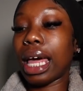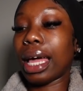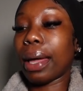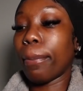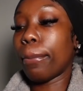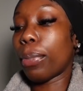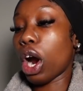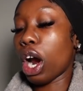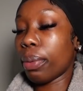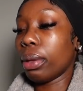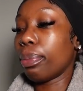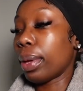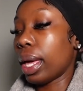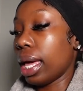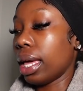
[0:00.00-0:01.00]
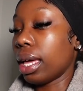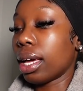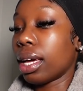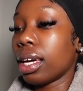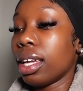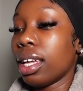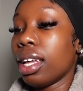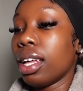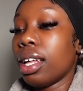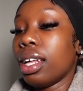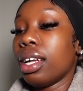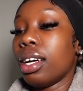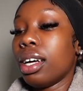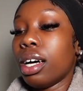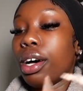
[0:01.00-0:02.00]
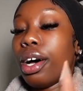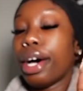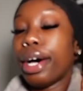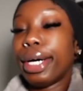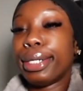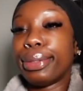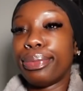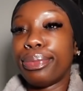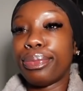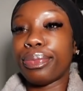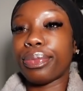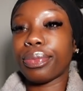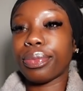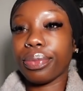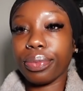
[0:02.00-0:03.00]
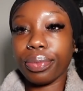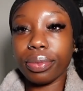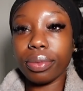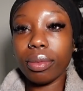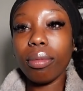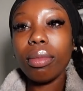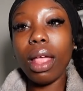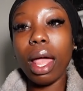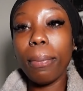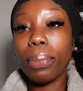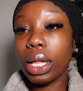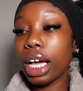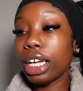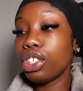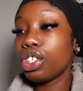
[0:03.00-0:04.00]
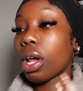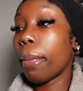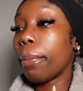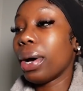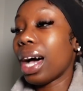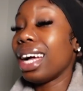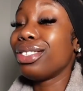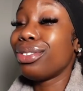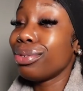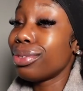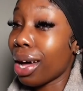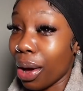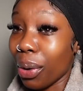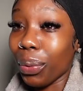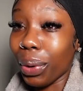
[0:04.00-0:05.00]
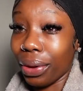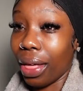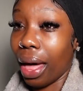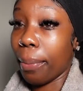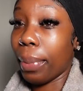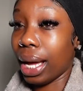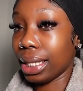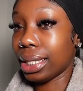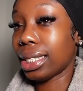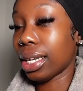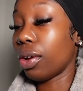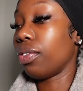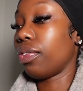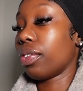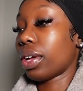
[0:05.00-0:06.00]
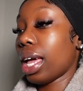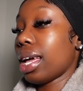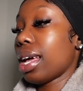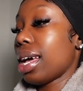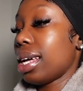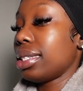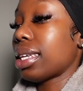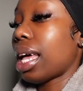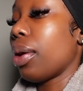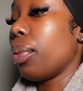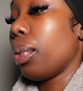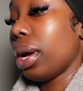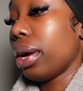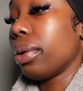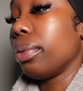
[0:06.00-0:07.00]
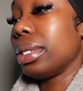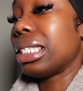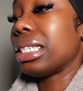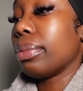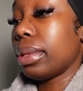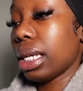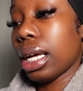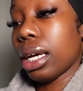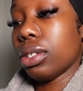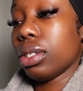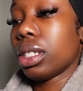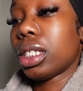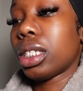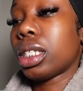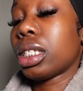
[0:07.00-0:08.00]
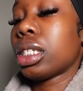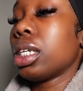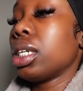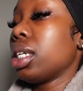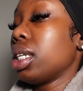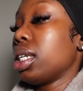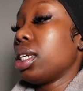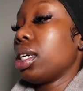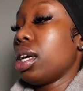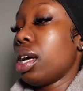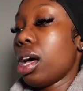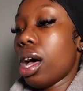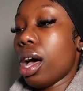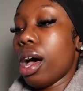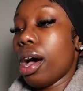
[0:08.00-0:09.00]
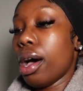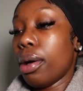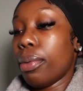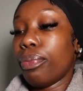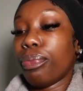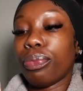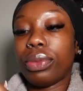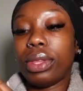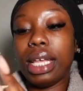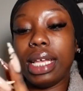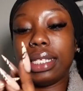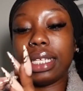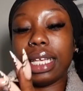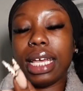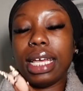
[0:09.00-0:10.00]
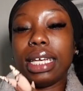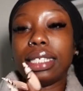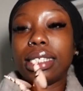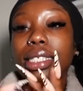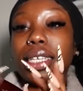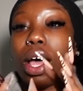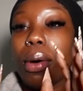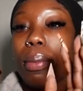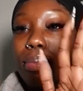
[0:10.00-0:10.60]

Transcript: like Barbie pink um, blush, but I do not wear that by itself, okay, guys? I wear it with something else. Um, this is,